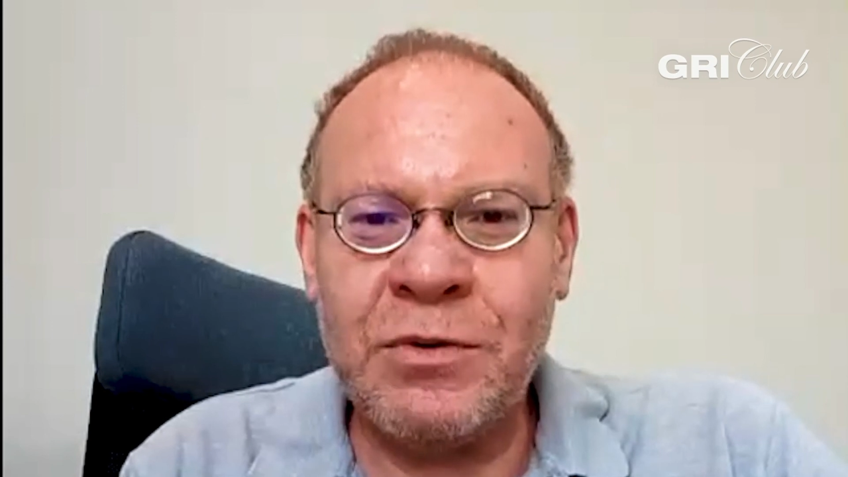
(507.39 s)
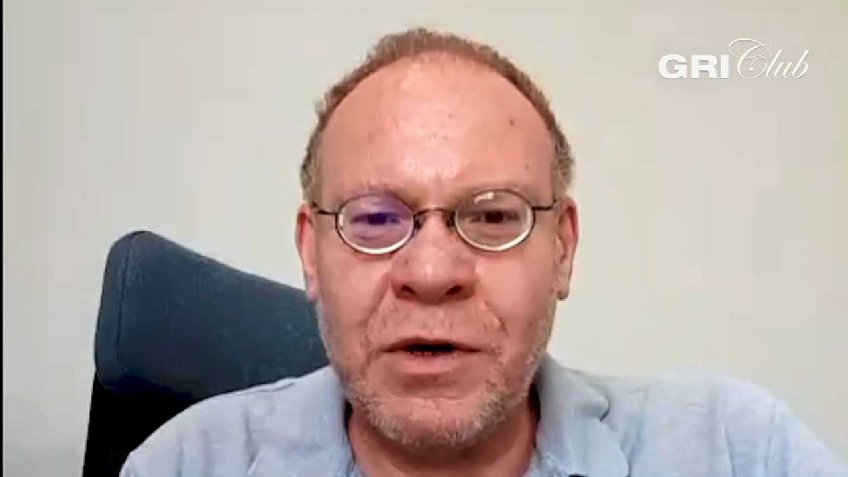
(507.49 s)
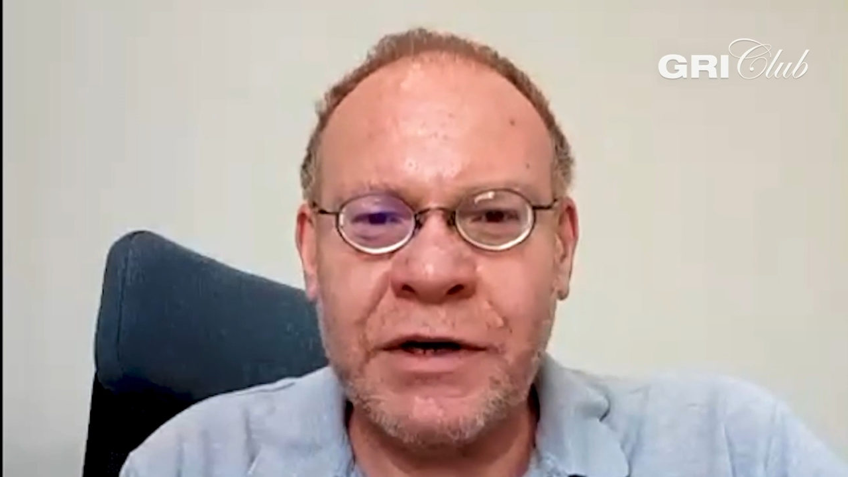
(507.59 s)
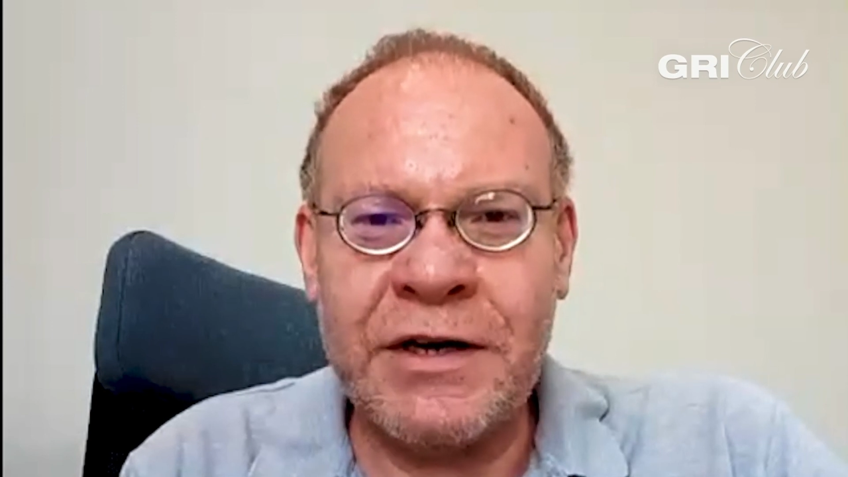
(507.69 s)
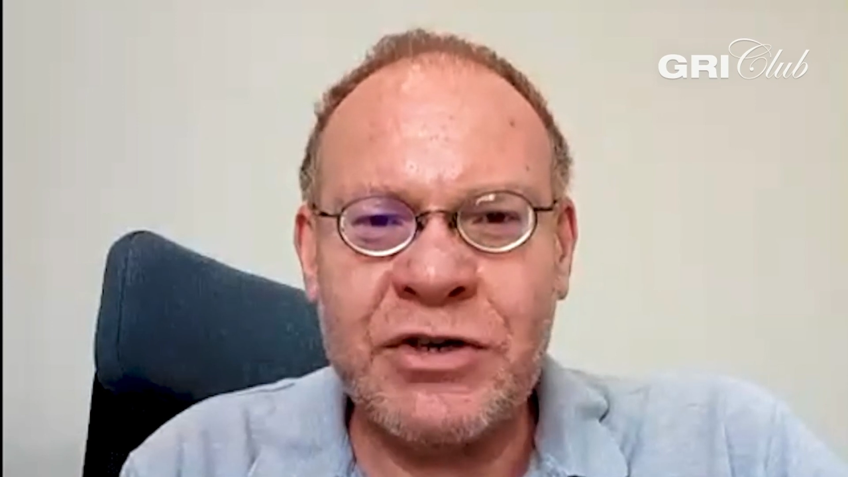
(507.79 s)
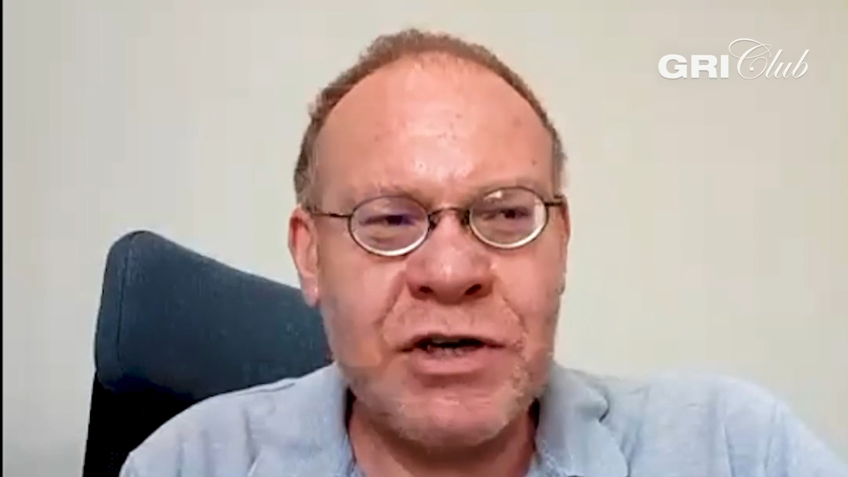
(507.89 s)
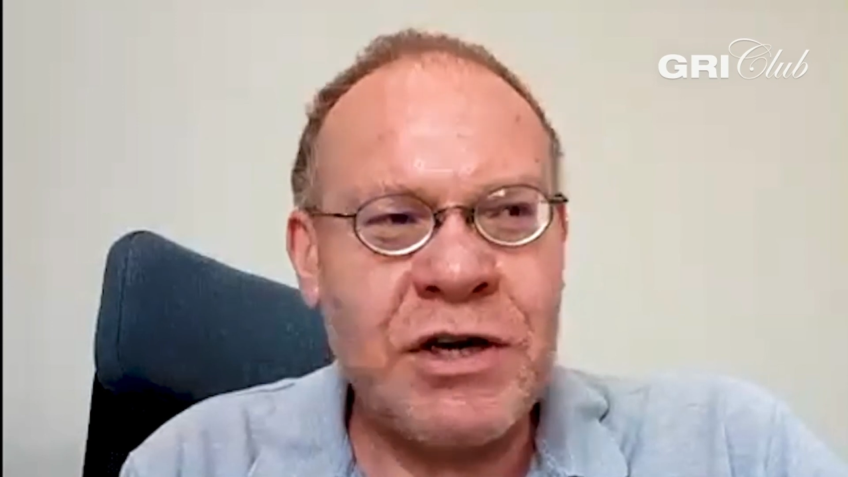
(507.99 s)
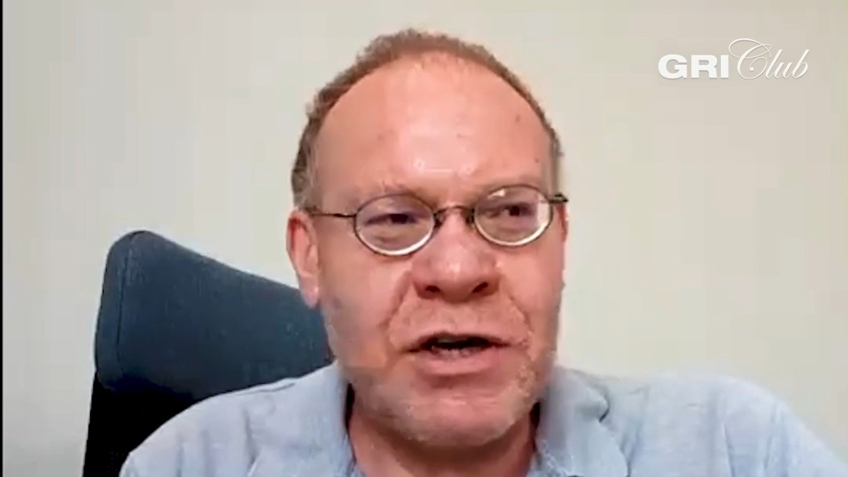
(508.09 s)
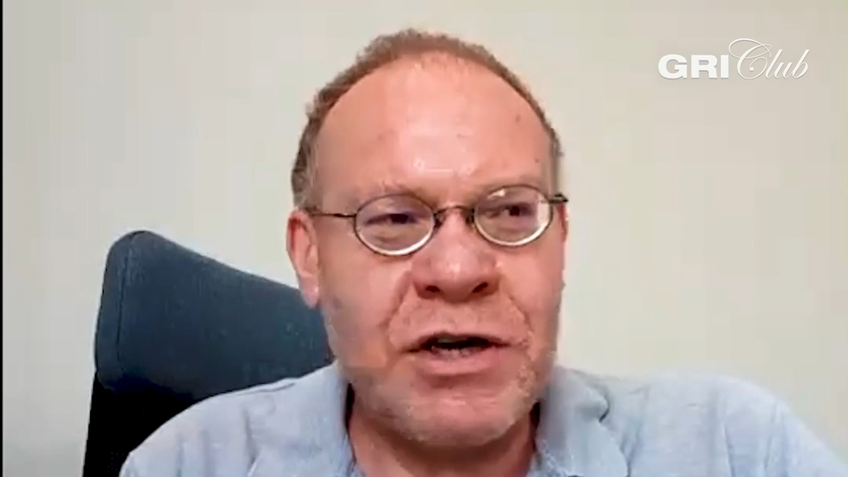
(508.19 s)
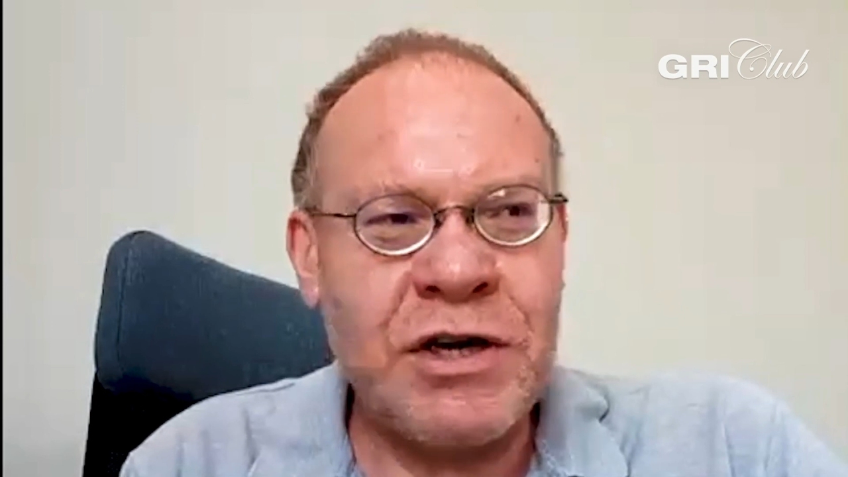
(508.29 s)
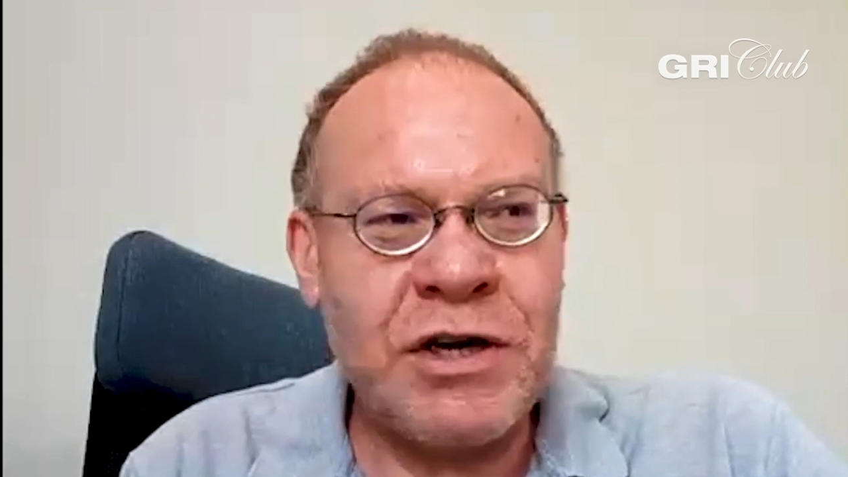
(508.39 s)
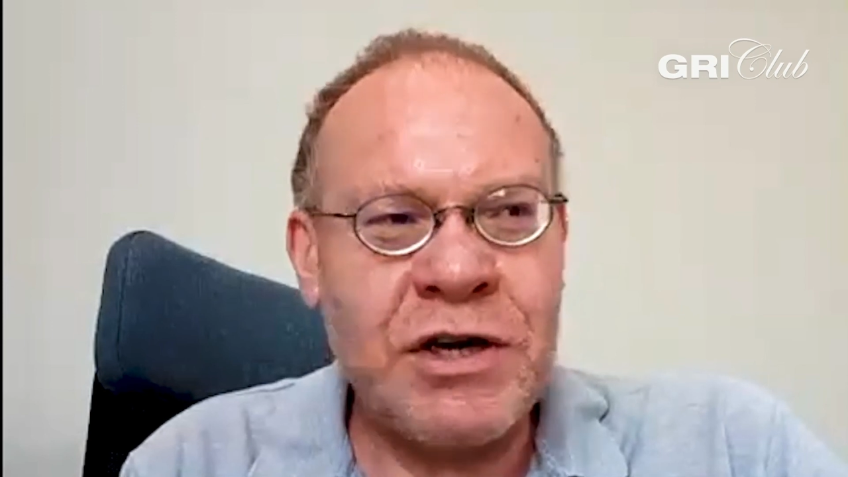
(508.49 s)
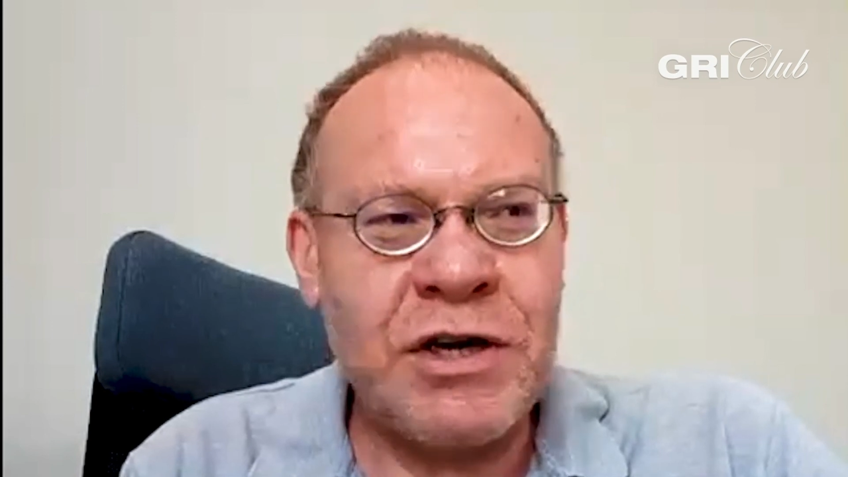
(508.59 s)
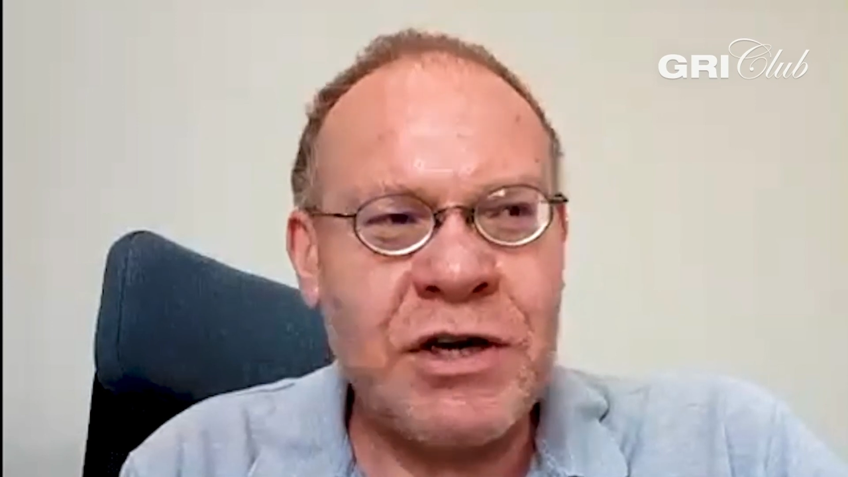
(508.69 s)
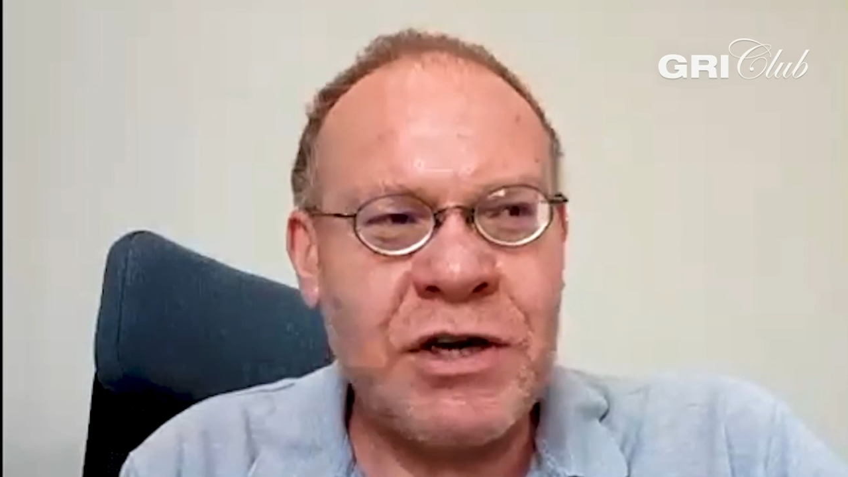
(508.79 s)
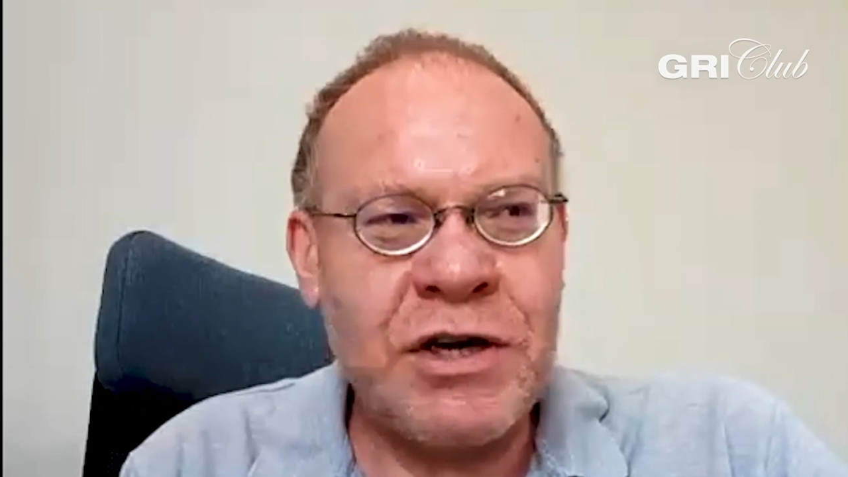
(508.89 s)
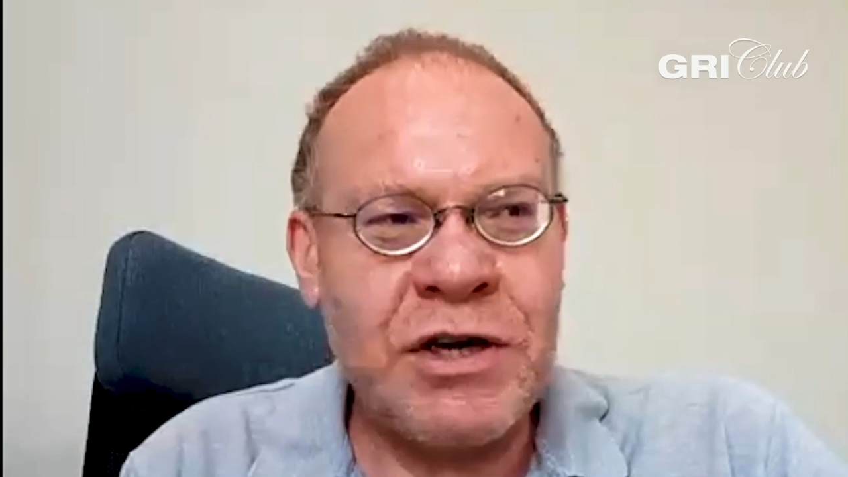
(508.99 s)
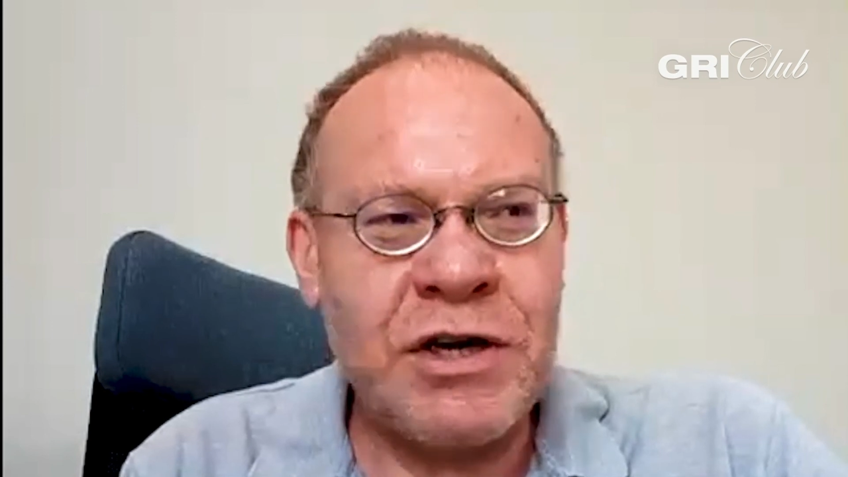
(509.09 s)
one can share and,